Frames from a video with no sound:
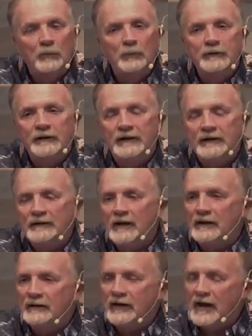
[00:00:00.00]
We
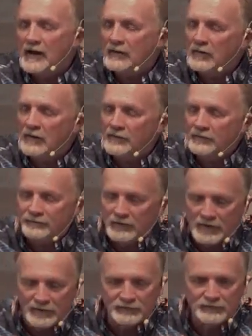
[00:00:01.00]
cannot count on the
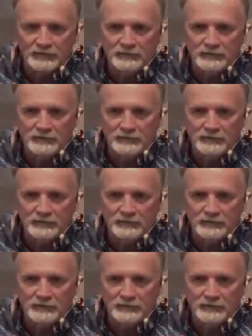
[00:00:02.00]
flesh.